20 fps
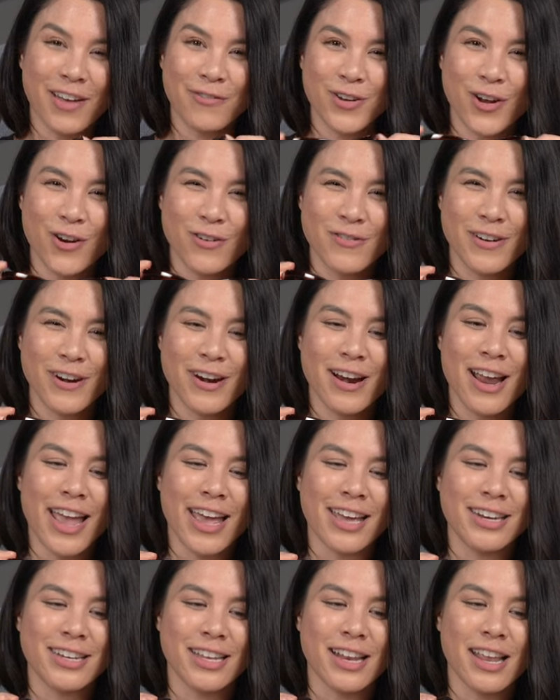left over,
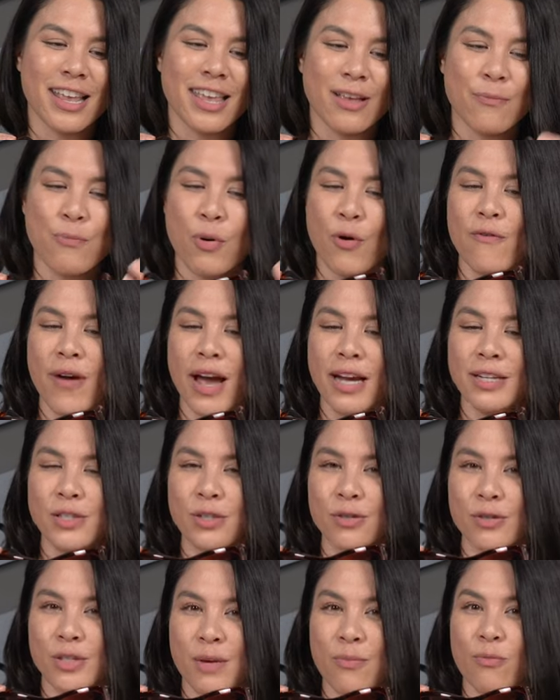and it
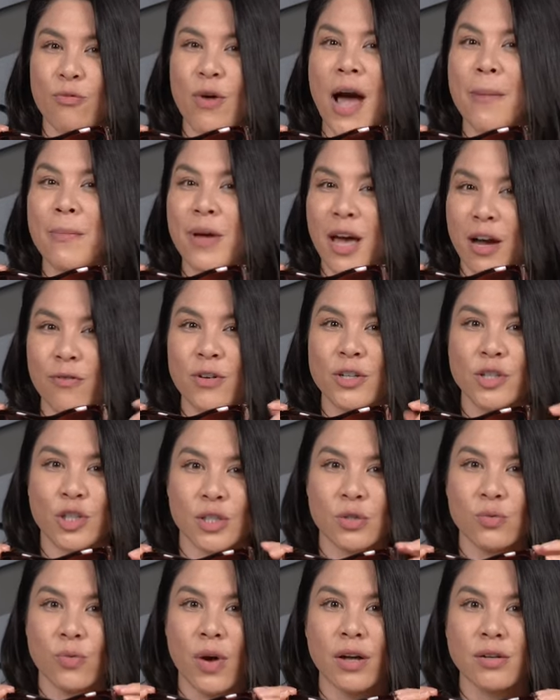provides you some wrap coverage
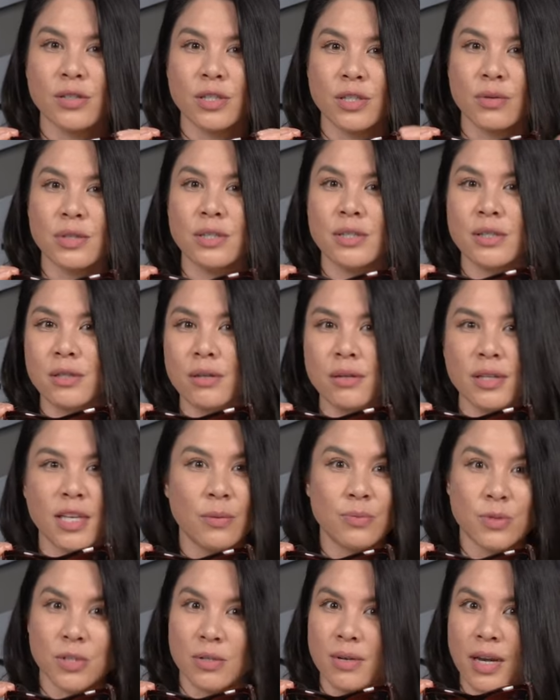as well. So it still
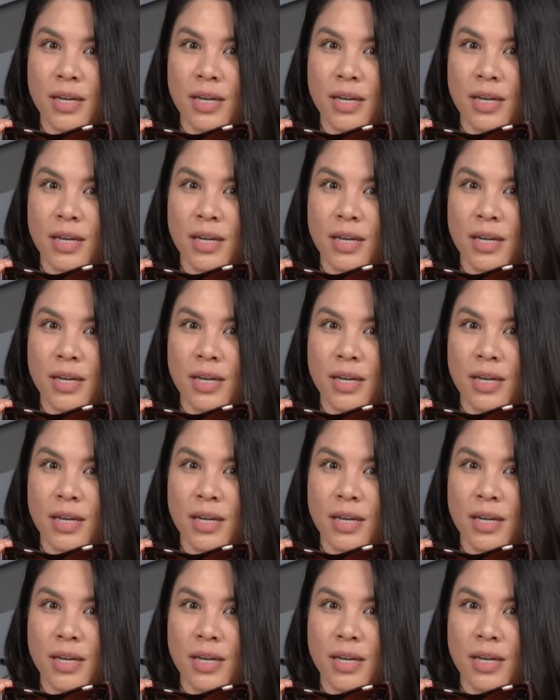keeps